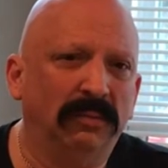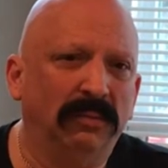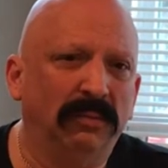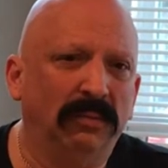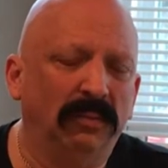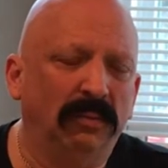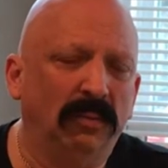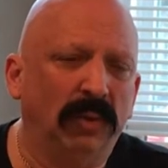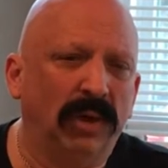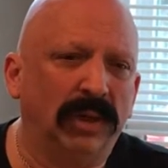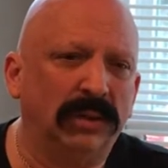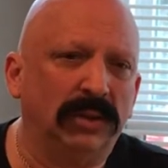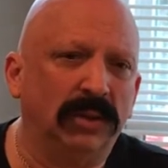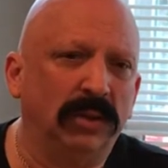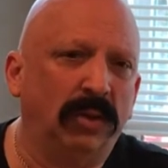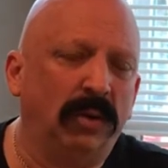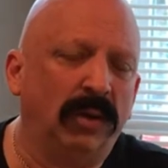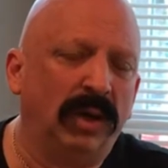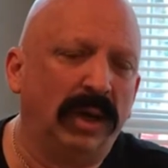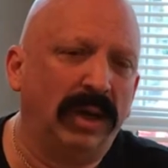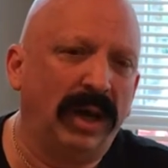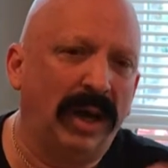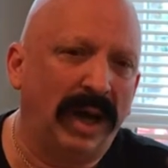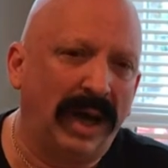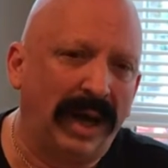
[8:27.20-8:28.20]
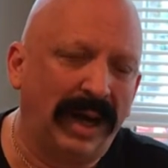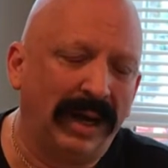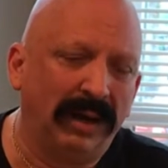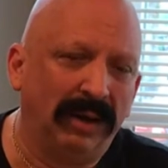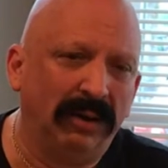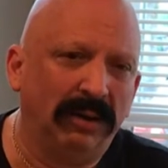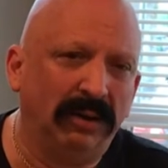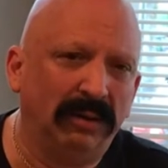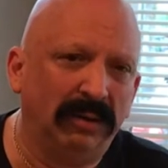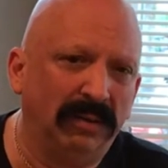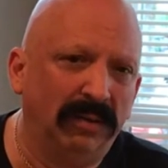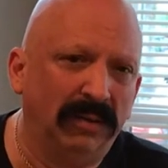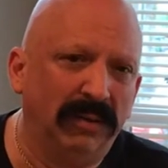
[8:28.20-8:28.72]
wants to go on
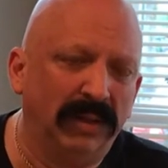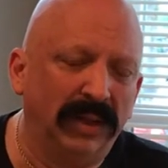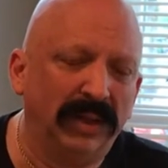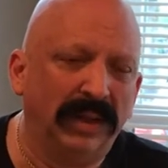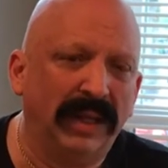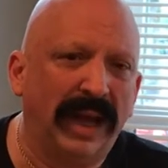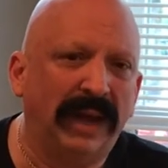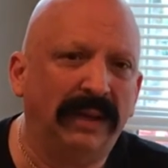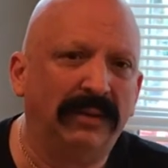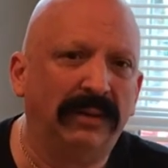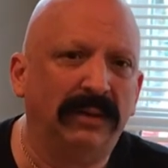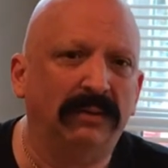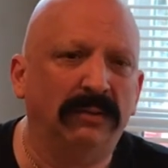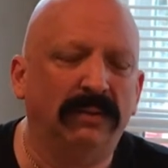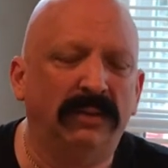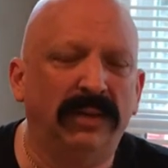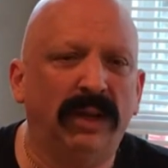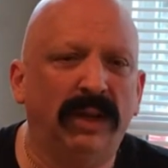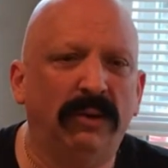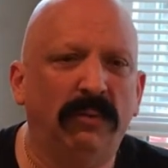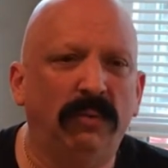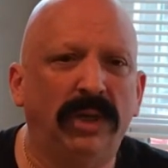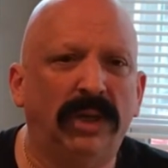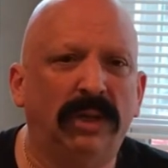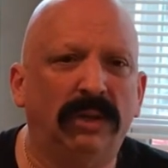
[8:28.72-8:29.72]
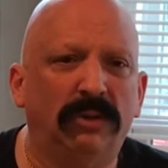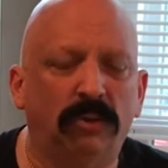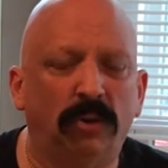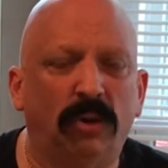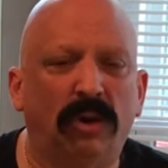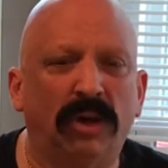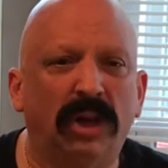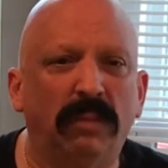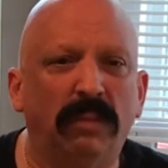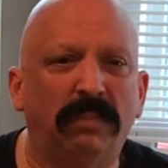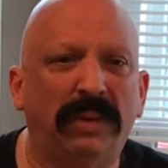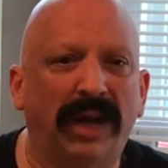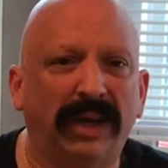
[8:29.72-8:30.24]
higher than that, then we could talk
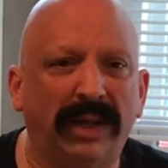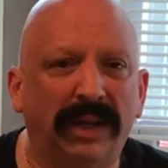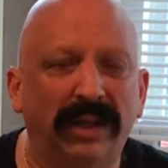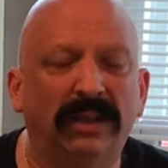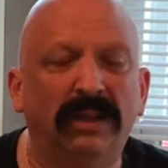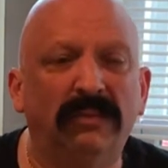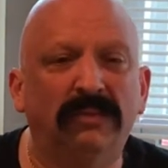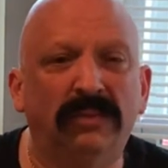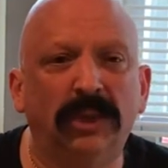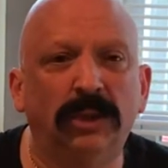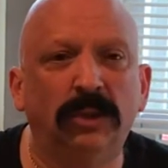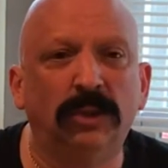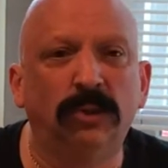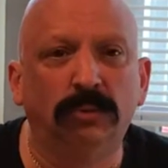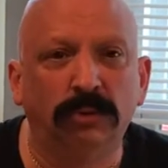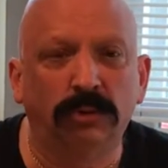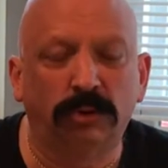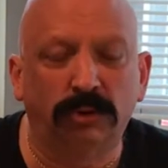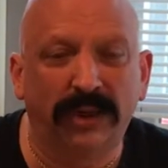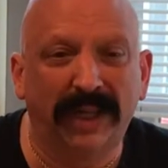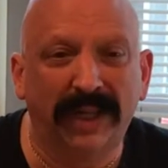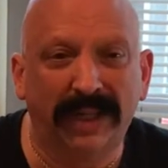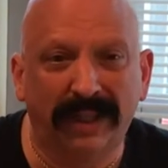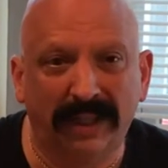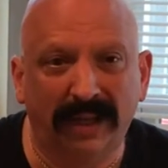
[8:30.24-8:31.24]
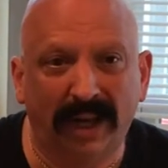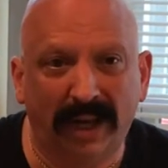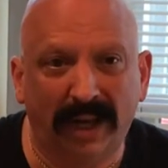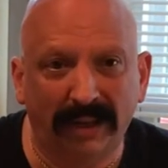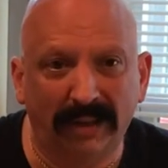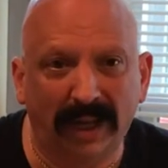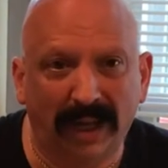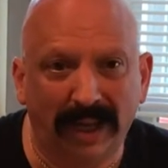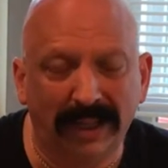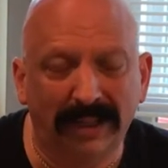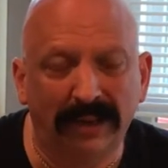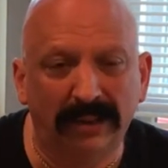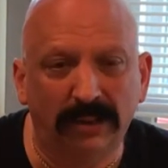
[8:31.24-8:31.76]
about individual training
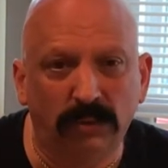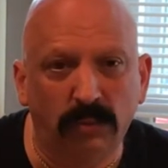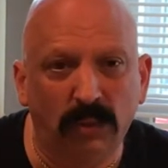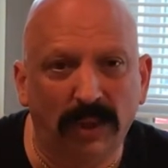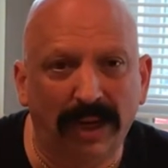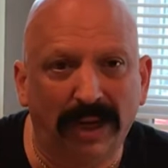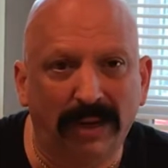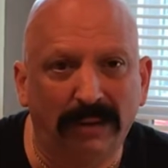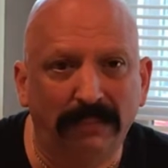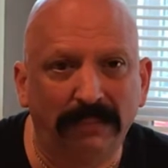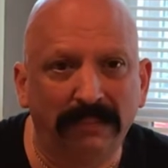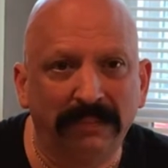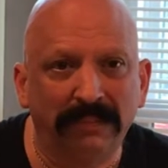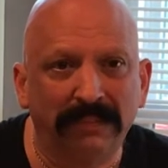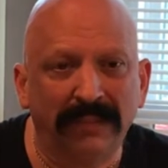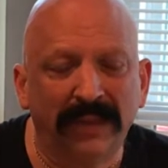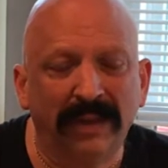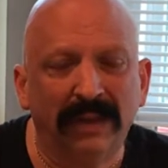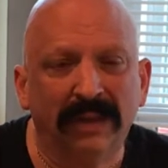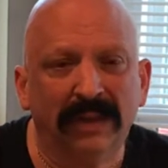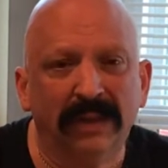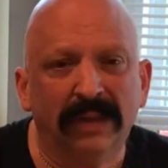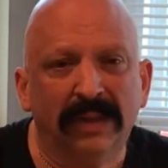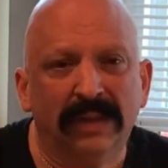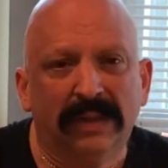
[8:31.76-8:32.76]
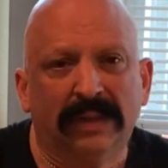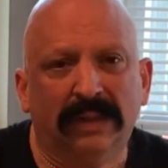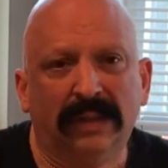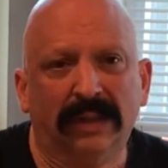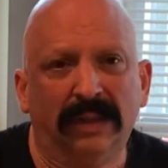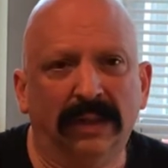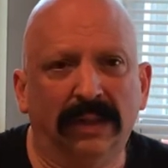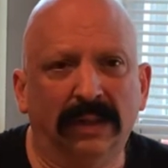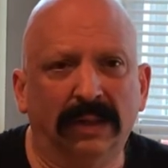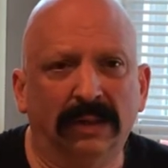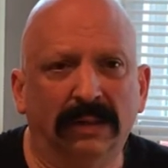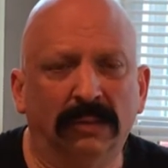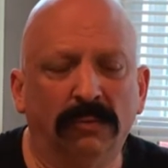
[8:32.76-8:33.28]
online as well,
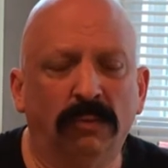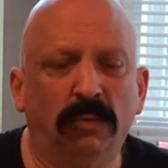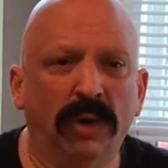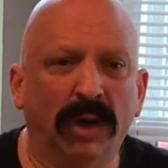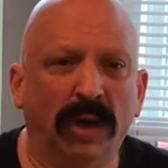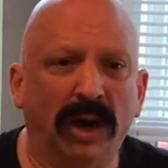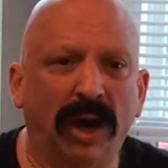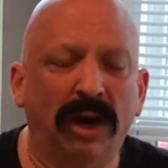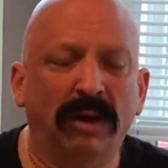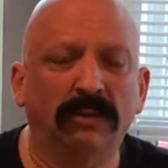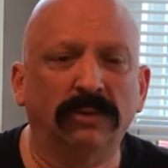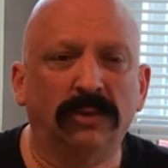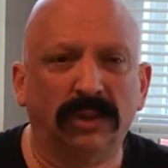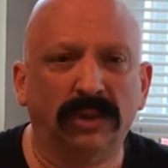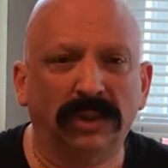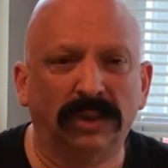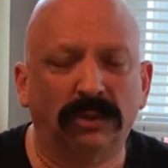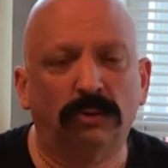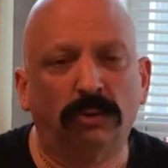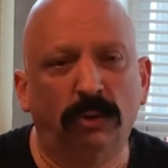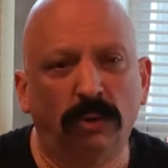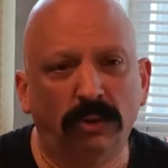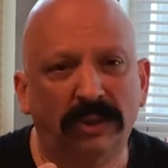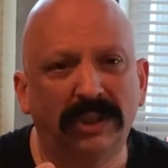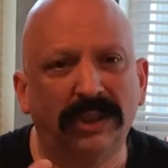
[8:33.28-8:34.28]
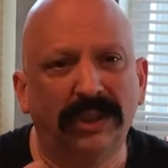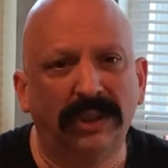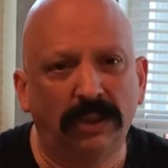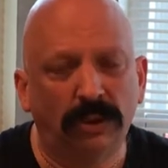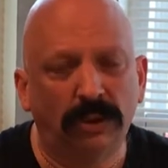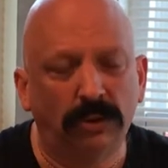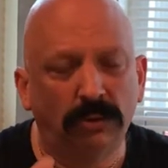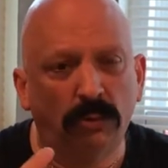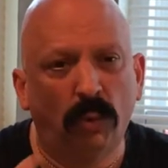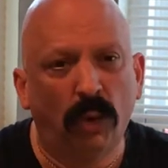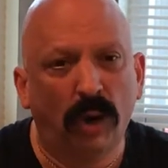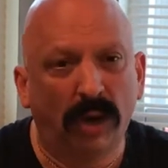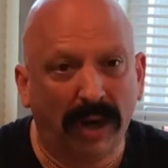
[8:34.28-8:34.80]
where I'll just critique you
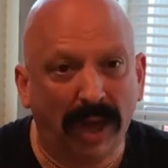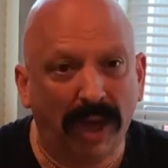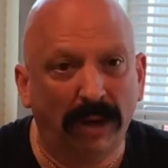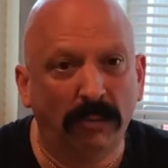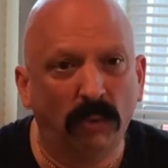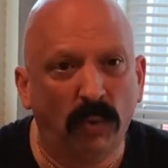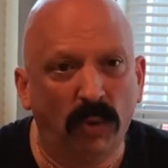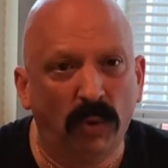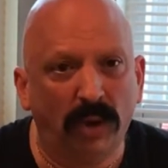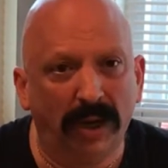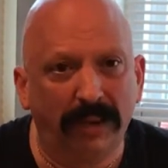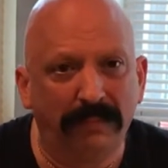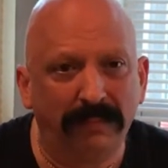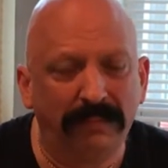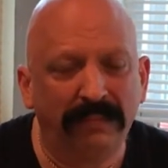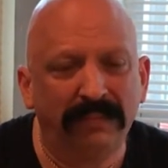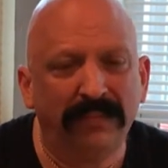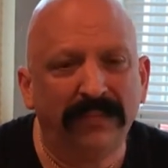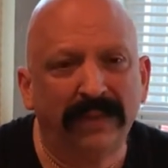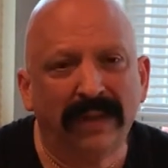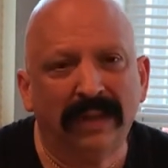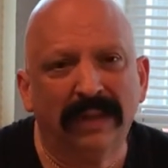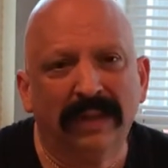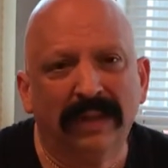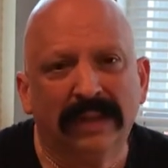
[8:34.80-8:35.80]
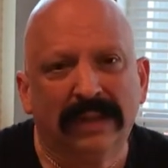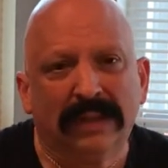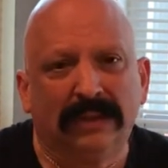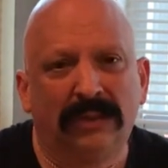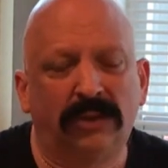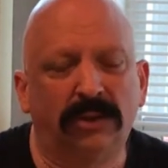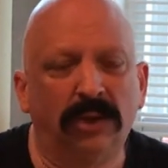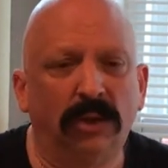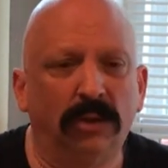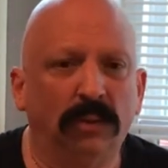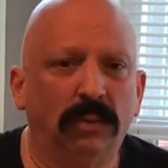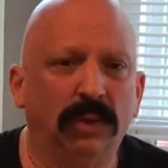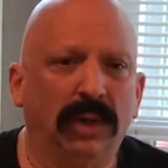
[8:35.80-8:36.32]
one-on-one.
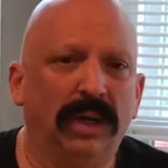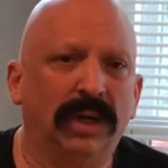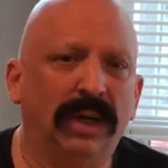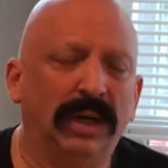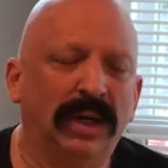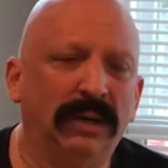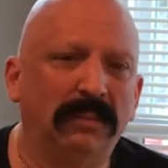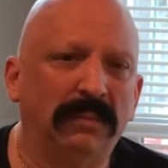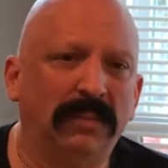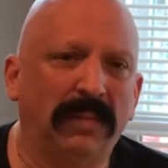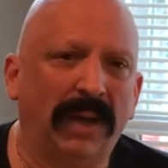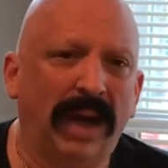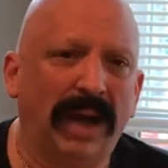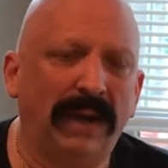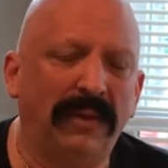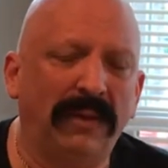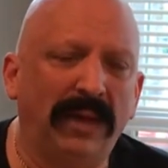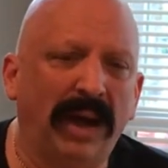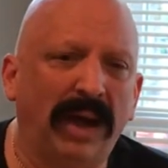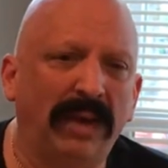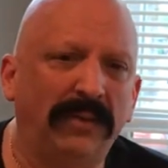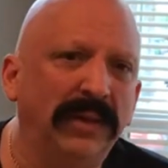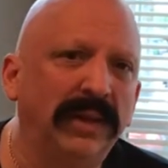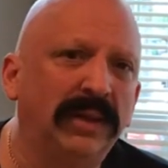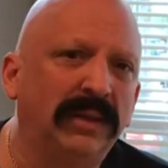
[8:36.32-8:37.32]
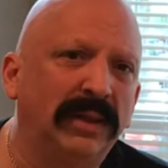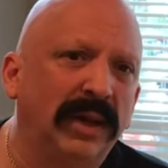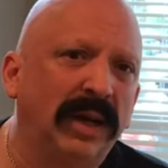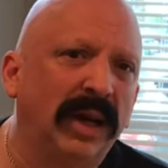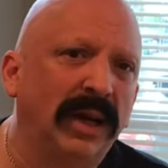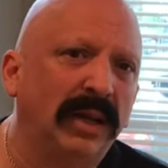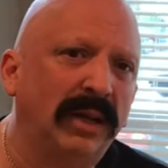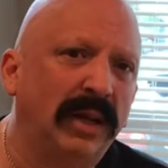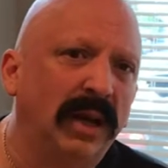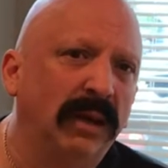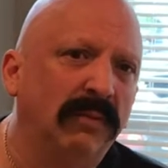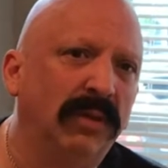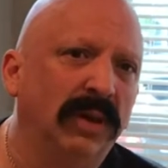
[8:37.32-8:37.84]
So I think, did I
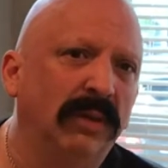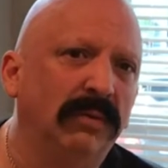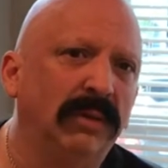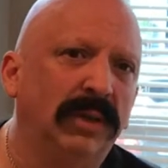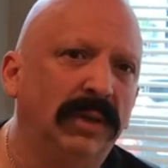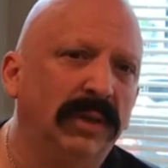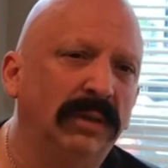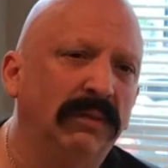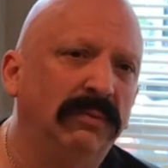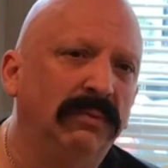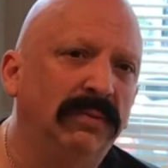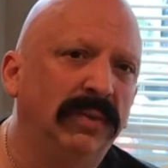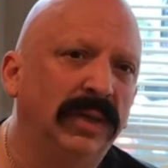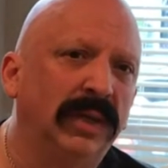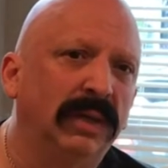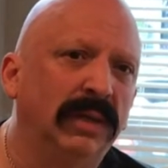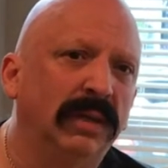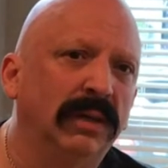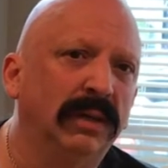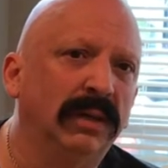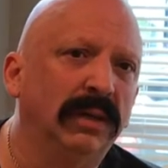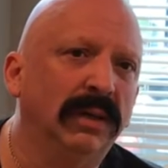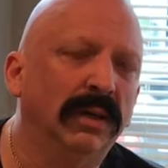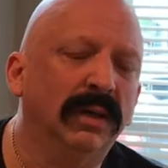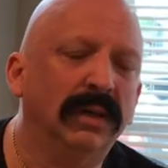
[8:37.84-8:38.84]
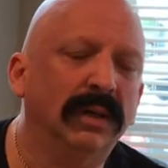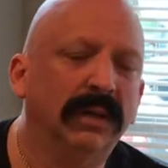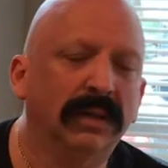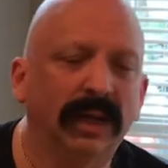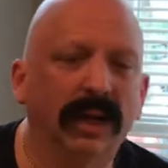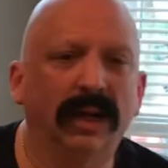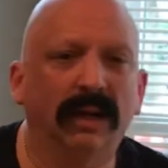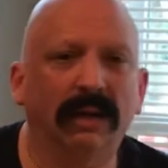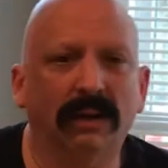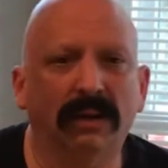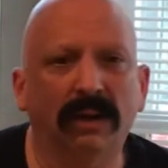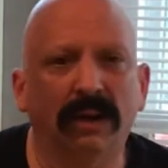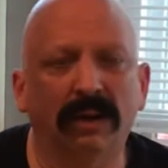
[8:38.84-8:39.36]
cover everything, Vic? Yeah,
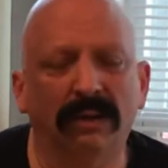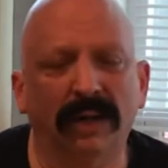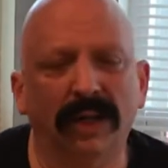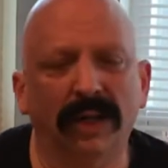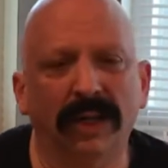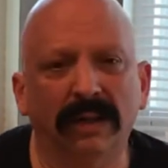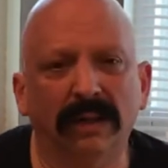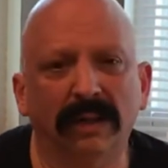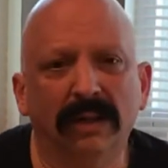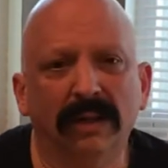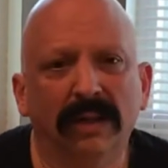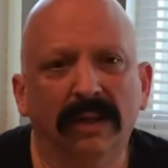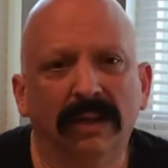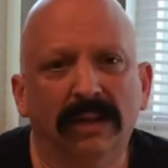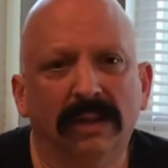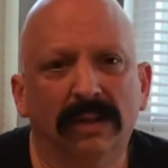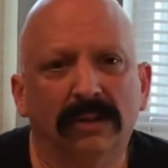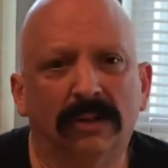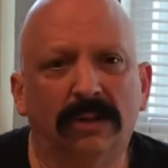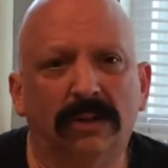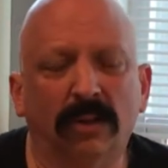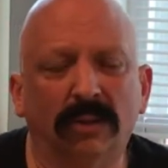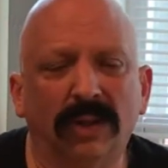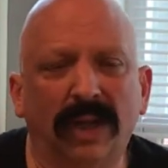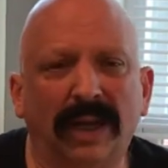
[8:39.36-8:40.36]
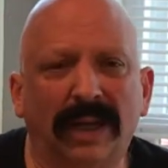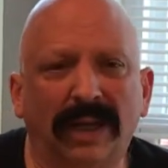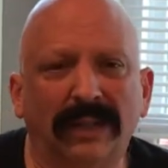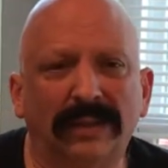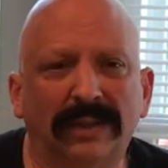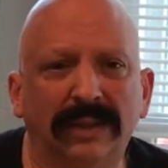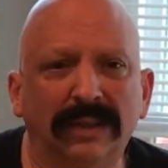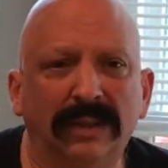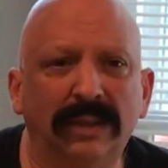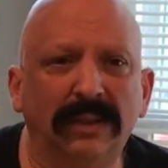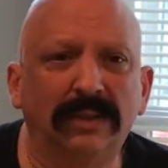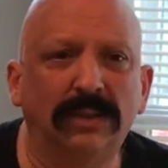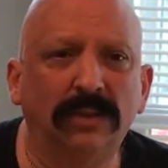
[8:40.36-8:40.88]
all right. So like I
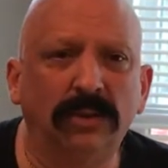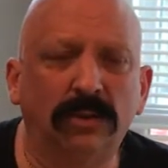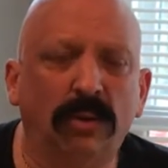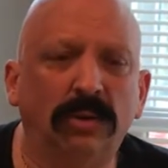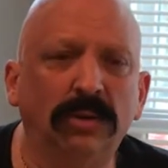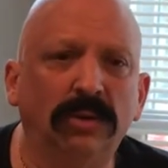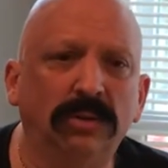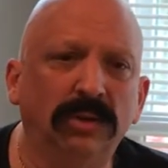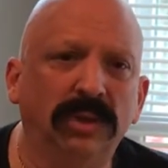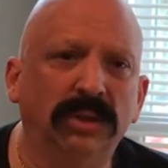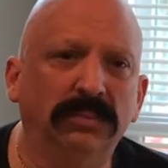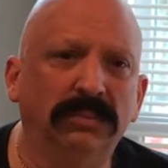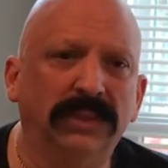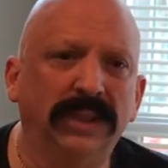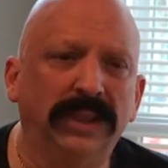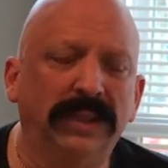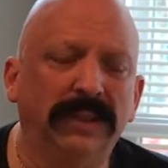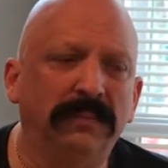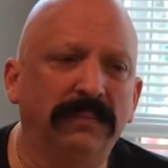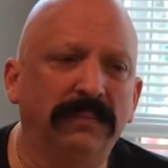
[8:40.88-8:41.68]
said, this is all new to me.